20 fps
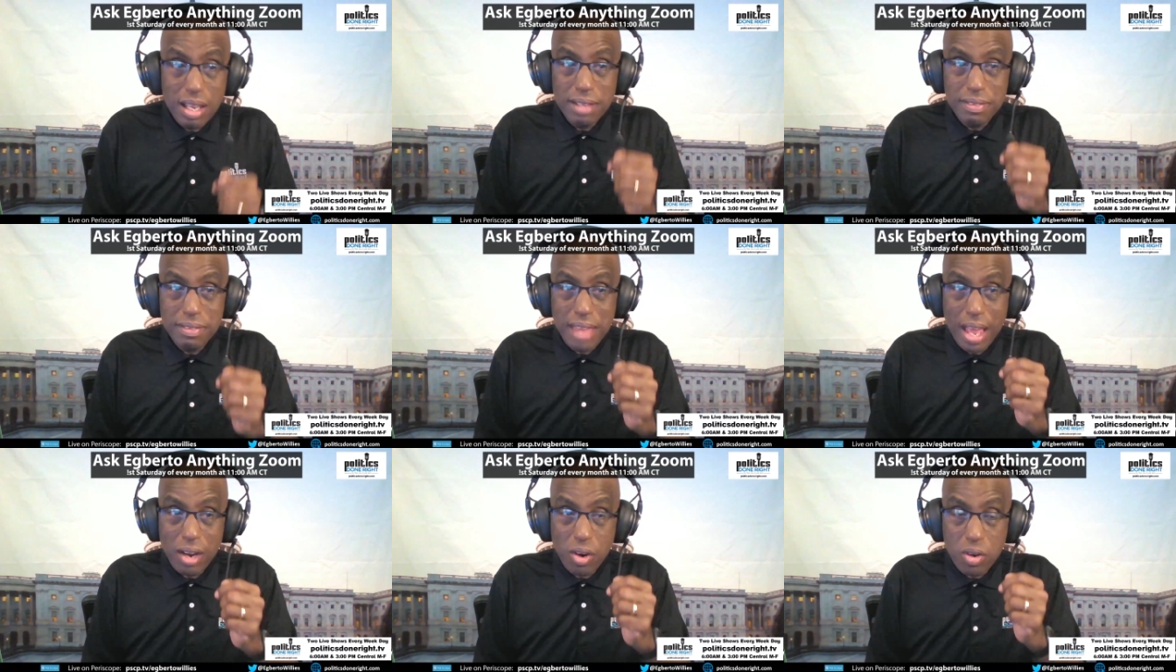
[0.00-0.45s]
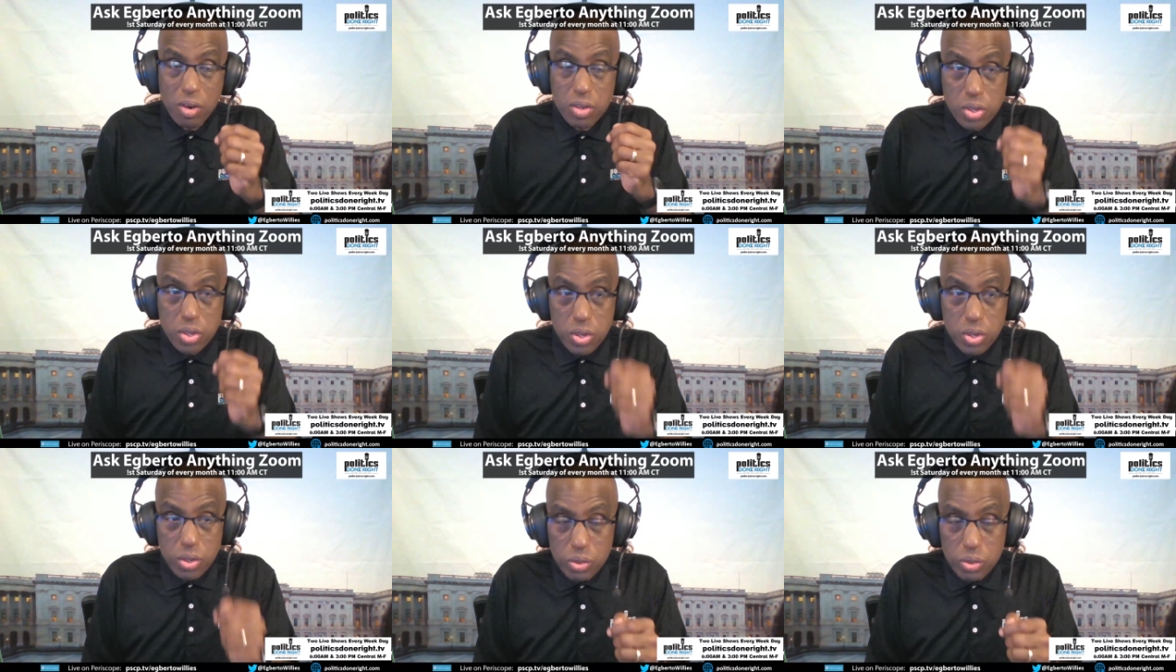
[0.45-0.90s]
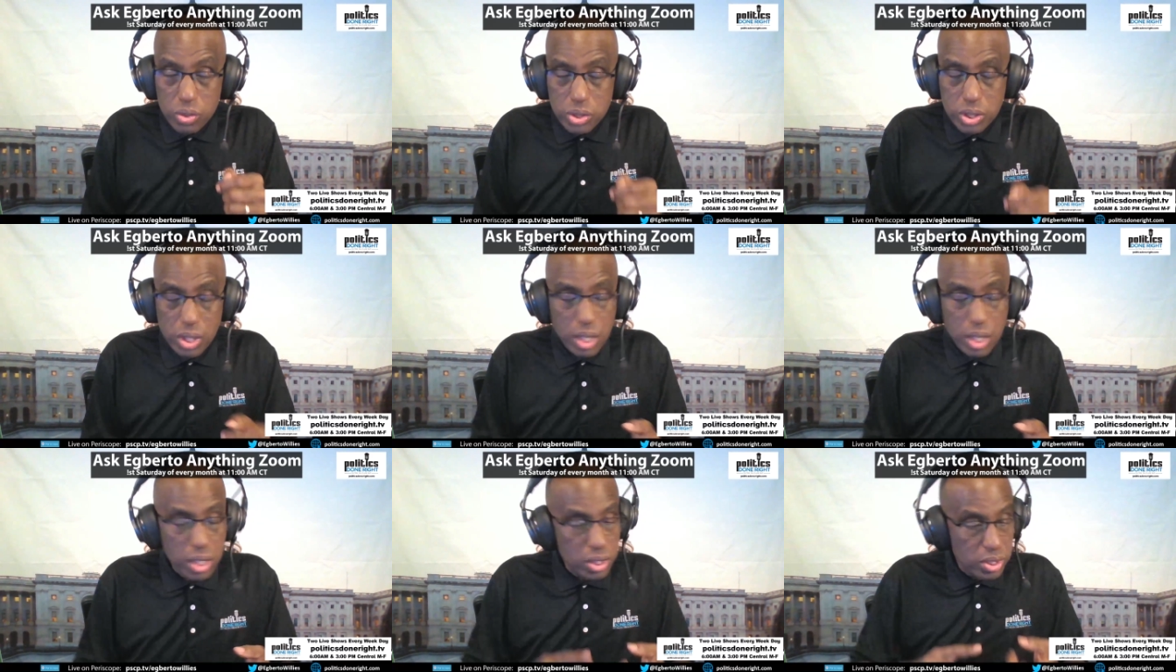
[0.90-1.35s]
that are
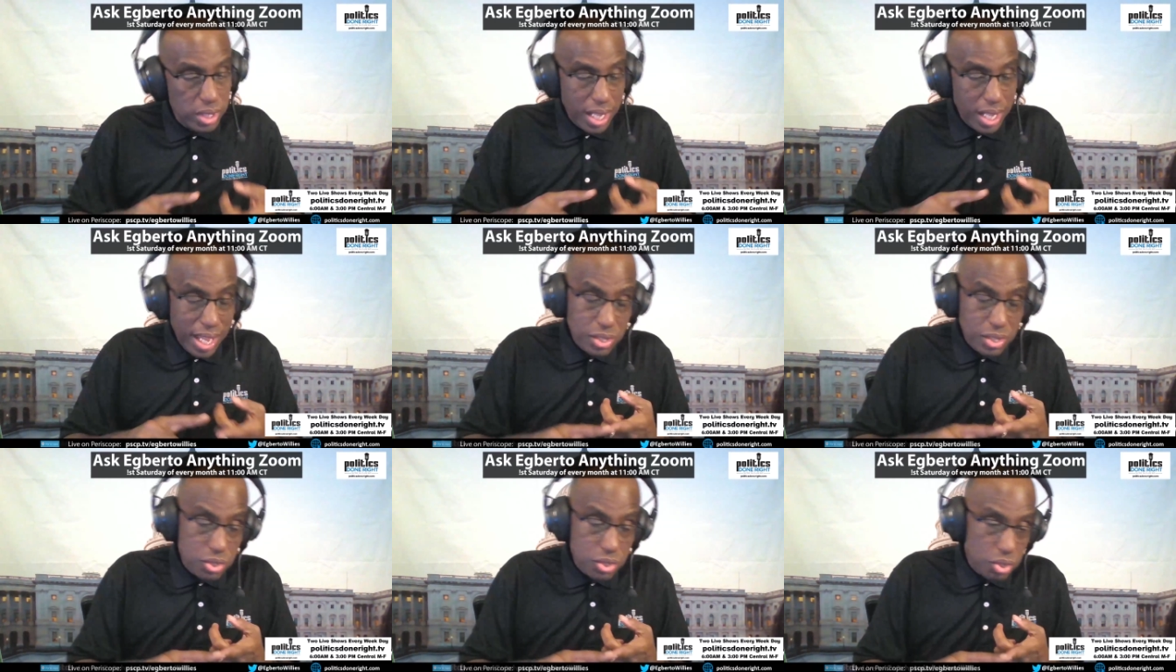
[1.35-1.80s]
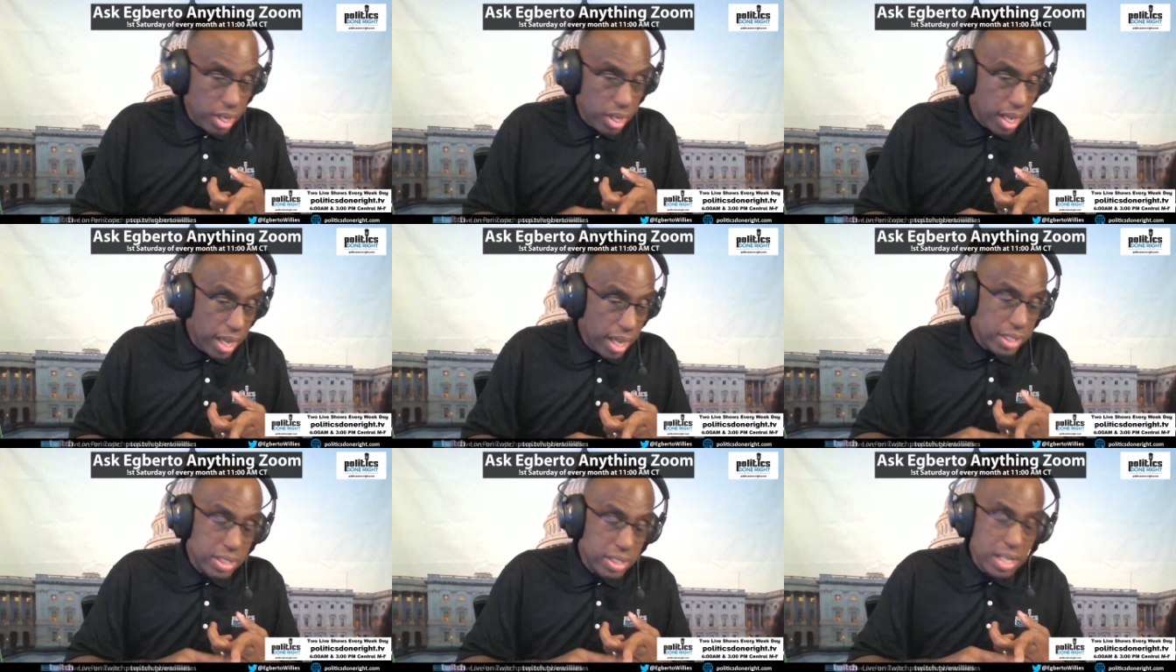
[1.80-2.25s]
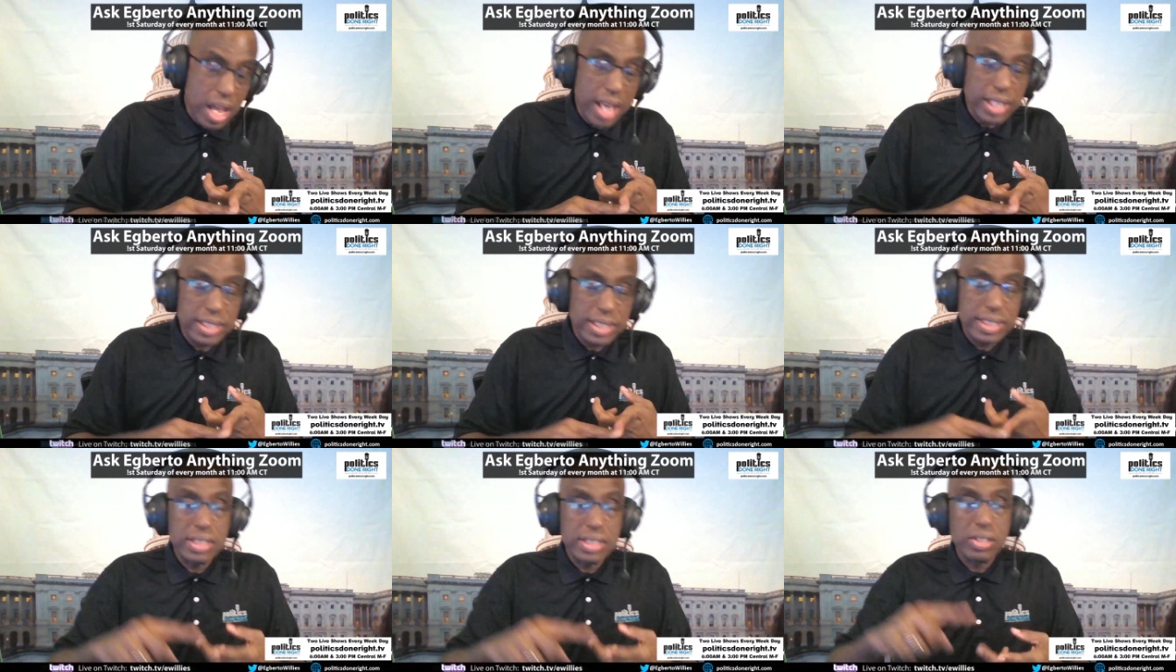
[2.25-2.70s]
used to educate,
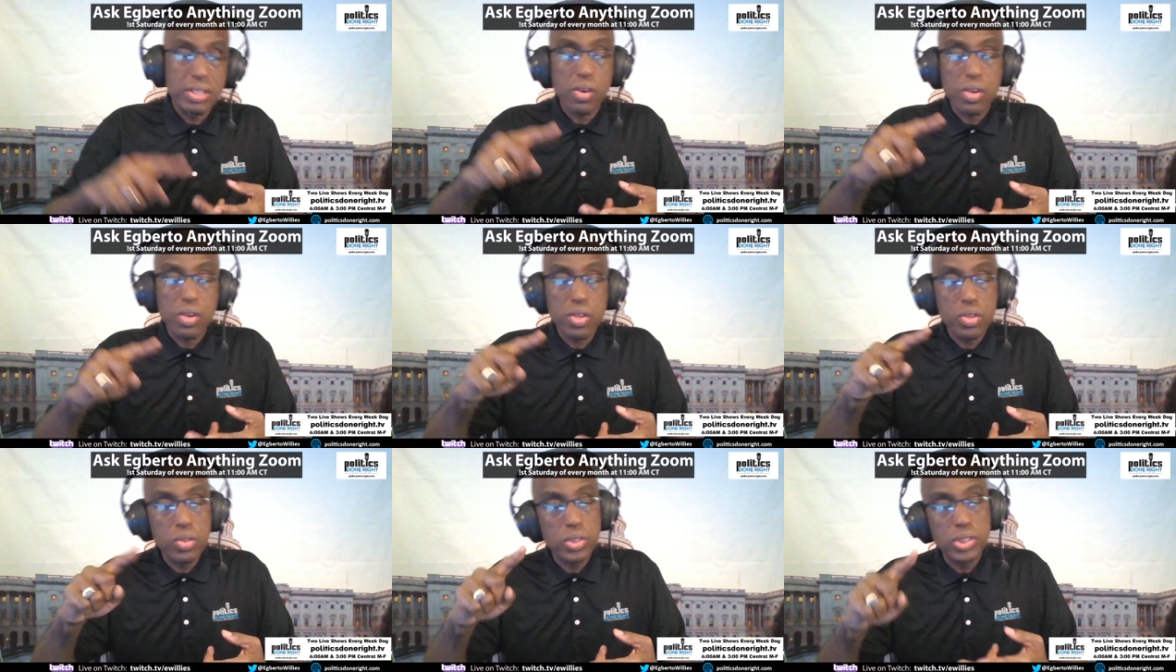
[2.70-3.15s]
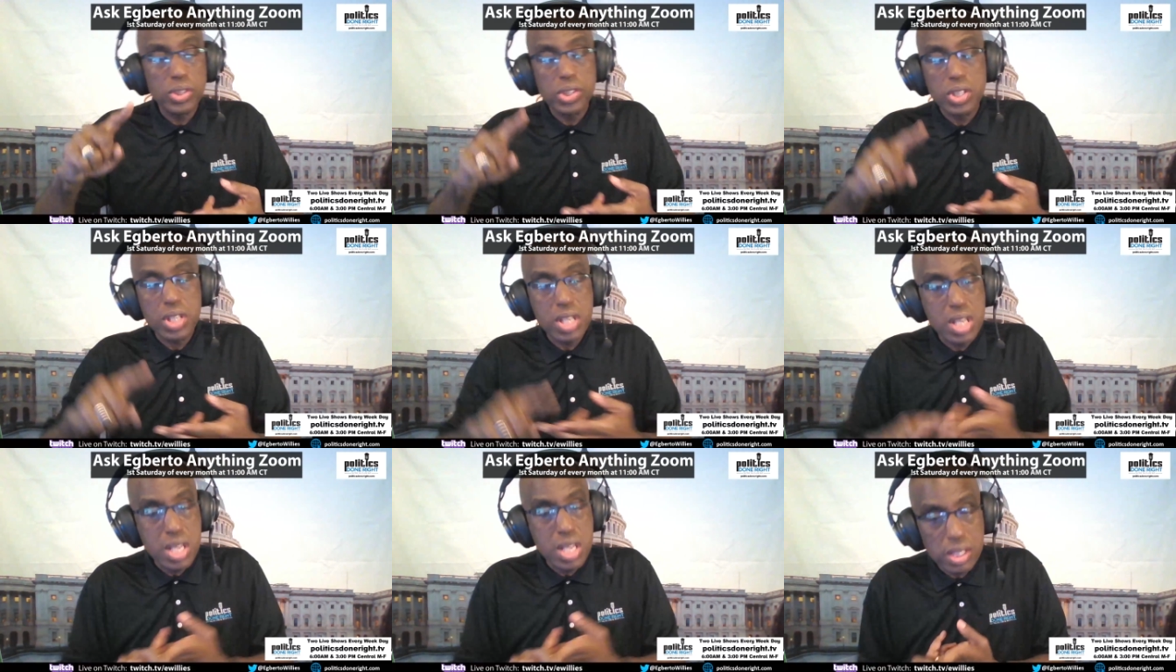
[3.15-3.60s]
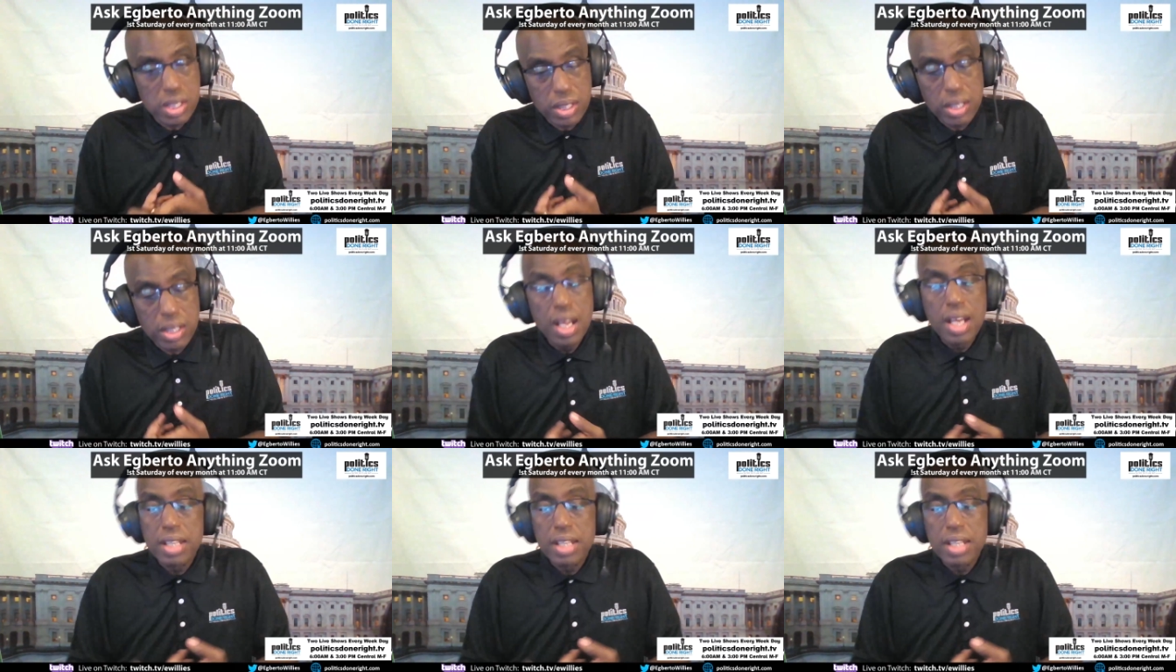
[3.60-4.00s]
taxes that are used to heal,